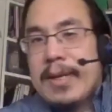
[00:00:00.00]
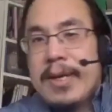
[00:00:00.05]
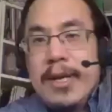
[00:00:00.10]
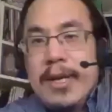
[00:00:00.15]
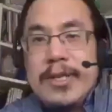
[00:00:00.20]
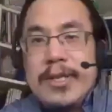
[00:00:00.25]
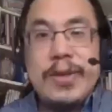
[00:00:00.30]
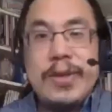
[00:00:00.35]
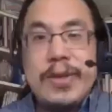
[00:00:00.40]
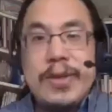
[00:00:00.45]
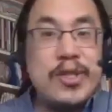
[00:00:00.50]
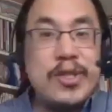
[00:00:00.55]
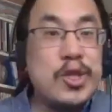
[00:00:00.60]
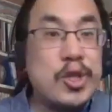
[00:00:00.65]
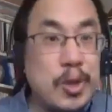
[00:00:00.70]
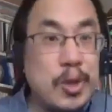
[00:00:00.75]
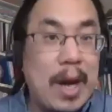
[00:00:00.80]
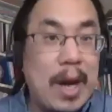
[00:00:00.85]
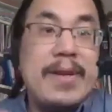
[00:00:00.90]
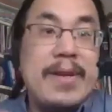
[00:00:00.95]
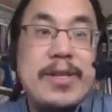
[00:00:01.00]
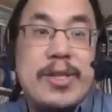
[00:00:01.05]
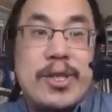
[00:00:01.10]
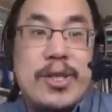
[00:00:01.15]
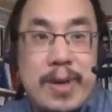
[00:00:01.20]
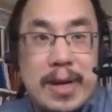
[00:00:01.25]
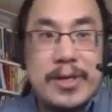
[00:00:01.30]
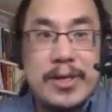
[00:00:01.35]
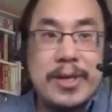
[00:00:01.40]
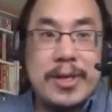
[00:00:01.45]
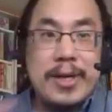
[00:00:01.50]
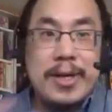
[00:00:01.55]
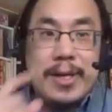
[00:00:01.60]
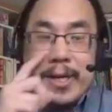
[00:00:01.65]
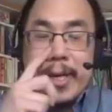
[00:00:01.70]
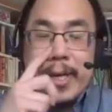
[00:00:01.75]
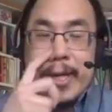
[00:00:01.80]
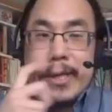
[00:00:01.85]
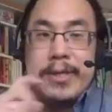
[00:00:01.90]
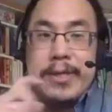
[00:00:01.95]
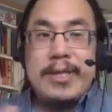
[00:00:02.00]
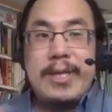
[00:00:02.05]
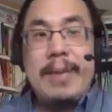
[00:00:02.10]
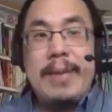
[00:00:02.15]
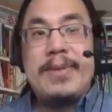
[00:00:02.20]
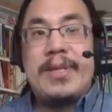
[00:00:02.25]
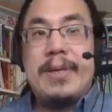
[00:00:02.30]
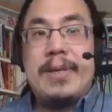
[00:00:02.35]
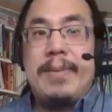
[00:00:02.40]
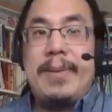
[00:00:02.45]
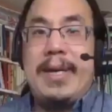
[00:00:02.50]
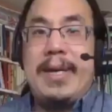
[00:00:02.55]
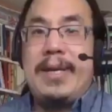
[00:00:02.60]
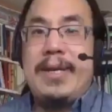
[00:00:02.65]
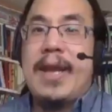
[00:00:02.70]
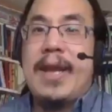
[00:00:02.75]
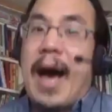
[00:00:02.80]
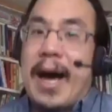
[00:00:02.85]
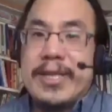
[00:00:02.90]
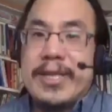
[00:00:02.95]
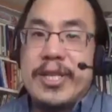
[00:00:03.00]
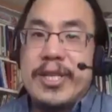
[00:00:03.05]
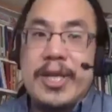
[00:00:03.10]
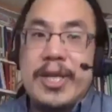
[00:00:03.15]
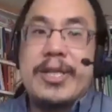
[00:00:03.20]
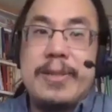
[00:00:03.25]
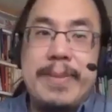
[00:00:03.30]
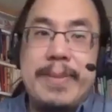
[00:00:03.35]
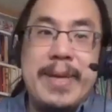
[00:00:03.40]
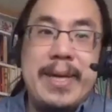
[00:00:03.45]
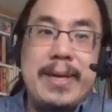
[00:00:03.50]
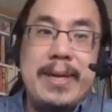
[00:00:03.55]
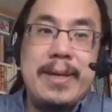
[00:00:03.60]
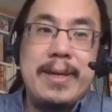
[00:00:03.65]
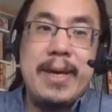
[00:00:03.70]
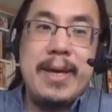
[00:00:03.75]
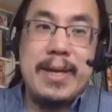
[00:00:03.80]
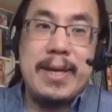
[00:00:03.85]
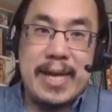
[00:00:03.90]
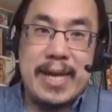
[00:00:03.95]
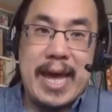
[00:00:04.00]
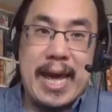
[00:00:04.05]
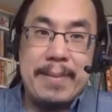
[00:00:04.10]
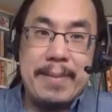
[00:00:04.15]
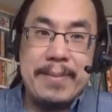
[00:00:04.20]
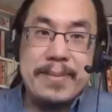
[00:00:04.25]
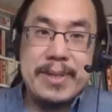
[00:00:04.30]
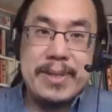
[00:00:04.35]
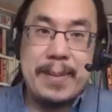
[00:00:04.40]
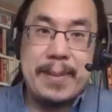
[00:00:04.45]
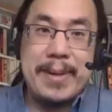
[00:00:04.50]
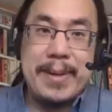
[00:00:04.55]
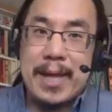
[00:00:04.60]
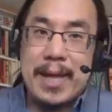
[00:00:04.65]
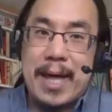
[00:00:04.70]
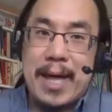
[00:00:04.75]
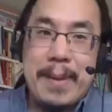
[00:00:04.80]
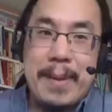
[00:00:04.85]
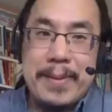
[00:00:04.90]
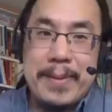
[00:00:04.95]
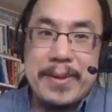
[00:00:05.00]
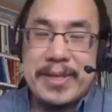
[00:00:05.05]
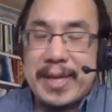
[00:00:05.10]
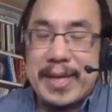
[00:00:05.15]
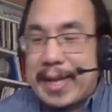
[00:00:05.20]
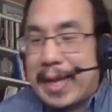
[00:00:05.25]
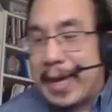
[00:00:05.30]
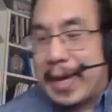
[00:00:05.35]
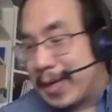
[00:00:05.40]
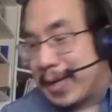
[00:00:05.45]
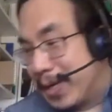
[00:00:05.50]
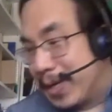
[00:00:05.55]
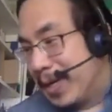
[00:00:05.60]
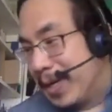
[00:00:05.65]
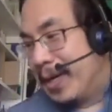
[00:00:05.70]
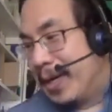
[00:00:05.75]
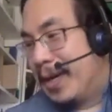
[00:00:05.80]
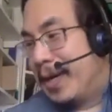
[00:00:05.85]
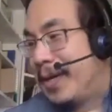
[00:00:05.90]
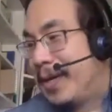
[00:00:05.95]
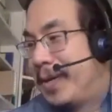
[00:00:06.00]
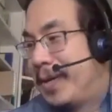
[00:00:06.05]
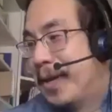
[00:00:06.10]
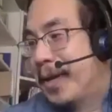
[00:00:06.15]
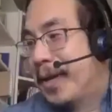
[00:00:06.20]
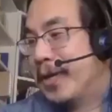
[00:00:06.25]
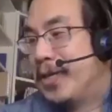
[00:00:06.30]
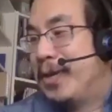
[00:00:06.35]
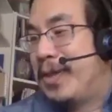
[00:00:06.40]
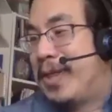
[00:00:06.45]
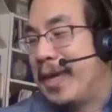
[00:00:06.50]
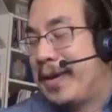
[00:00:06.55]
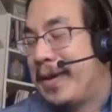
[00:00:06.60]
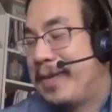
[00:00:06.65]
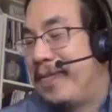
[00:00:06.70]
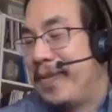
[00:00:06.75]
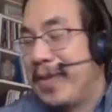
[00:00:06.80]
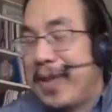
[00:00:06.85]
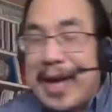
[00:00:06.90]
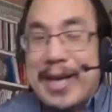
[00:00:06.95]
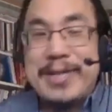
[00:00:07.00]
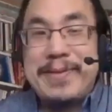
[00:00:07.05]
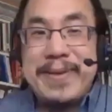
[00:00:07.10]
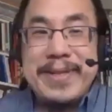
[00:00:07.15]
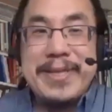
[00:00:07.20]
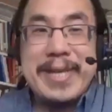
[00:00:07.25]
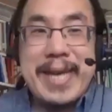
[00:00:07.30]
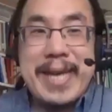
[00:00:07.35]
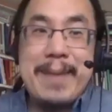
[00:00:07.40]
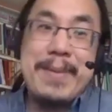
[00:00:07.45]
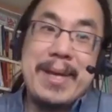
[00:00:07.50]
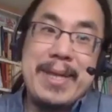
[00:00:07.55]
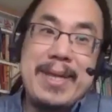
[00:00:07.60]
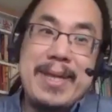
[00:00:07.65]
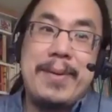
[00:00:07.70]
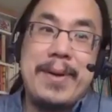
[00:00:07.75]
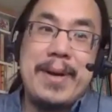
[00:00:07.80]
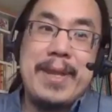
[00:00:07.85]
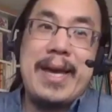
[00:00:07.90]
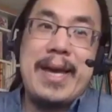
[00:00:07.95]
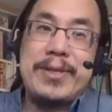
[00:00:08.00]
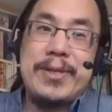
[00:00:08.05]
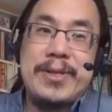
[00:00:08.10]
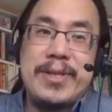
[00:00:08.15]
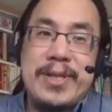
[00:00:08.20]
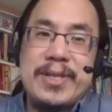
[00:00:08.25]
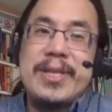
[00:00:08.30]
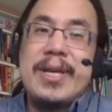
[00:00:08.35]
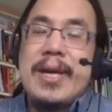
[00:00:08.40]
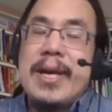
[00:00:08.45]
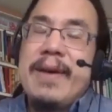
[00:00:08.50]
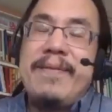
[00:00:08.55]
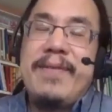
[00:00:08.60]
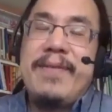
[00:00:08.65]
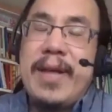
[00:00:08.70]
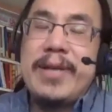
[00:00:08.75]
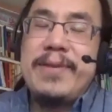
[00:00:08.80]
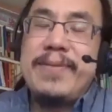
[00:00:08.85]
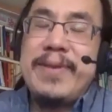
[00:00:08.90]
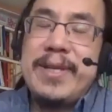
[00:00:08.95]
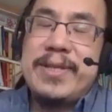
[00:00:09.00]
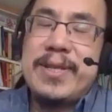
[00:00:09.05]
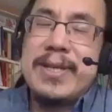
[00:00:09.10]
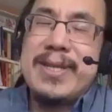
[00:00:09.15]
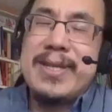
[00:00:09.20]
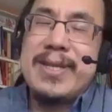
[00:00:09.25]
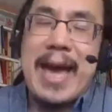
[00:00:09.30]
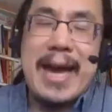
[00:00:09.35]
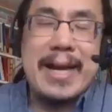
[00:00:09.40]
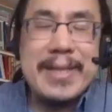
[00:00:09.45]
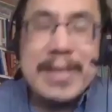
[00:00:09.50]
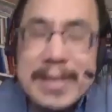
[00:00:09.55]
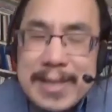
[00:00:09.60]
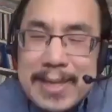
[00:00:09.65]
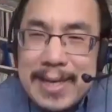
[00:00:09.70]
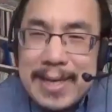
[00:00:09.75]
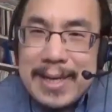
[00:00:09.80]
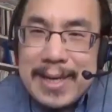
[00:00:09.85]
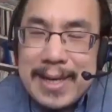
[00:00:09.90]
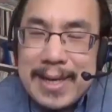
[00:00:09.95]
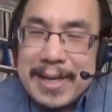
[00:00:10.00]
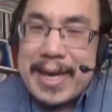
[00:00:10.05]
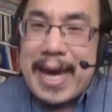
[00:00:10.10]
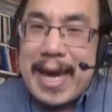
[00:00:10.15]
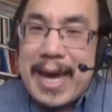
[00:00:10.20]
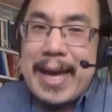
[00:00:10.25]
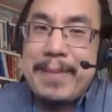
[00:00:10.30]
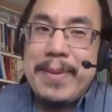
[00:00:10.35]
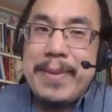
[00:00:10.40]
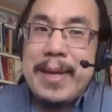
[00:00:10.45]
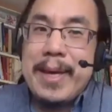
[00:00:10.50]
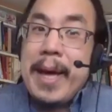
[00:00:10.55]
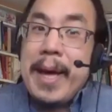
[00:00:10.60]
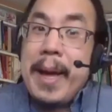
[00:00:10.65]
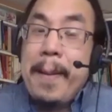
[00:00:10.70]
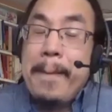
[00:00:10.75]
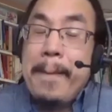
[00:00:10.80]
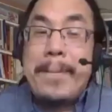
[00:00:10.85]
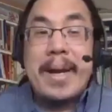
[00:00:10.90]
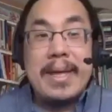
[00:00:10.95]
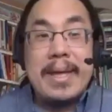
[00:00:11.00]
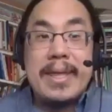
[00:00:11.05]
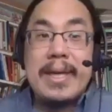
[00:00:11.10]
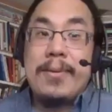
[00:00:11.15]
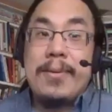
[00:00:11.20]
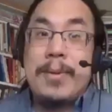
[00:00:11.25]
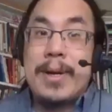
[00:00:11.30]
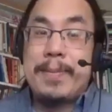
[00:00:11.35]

So this striving structure seems to me not to just be in games. I mean, a lot of people say, like, do you think philosophy is a game? And I think one of the answers is philosophy isn't technically a game, but I think what